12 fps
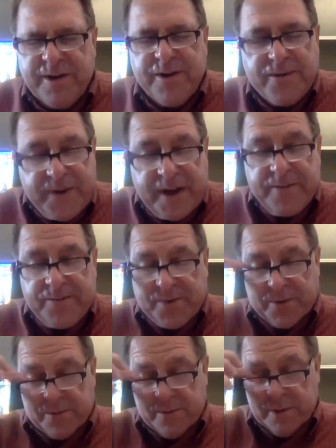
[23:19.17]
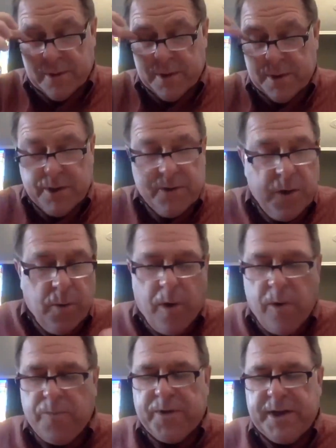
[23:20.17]
You're faithful. You know
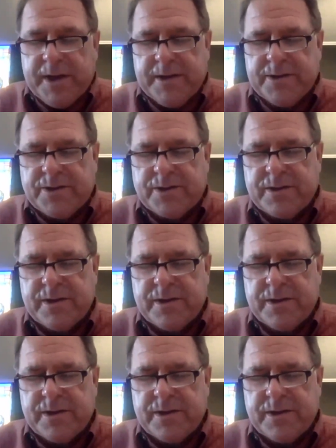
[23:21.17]
all things.